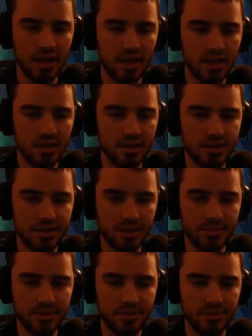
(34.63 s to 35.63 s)
Her
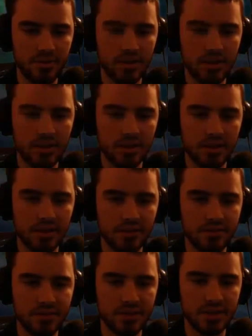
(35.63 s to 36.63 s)
W
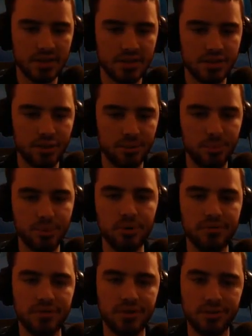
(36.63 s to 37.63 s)
gives uh, is your pool
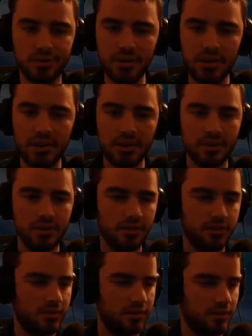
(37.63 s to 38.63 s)
of goo,
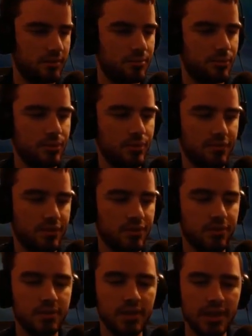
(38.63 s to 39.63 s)
pool of
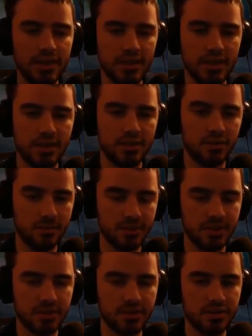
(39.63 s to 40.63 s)
goo aka
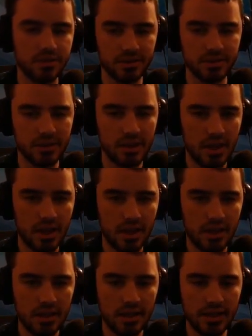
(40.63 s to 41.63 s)
tormented soil
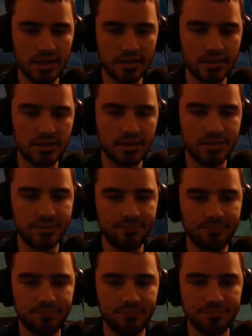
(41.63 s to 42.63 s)
and uh,
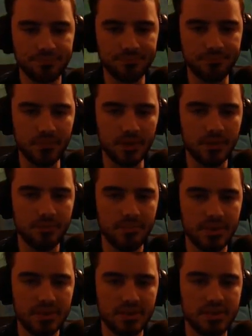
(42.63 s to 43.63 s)

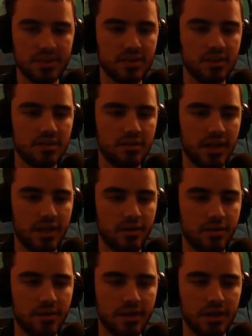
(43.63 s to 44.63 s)
basically just a little
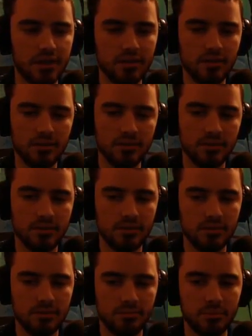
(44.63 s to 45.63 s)
AOE
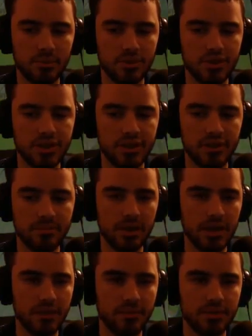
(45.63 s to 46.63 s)
bullshit. But
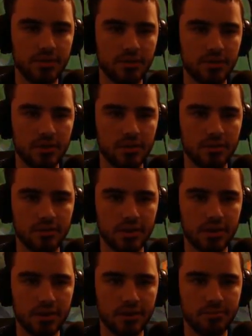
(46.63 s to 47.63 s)
hey, what's going on over
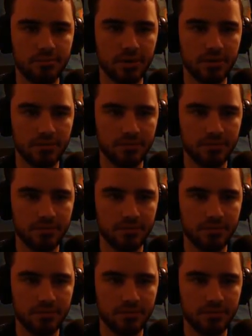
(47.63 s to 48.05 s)
here, you mother?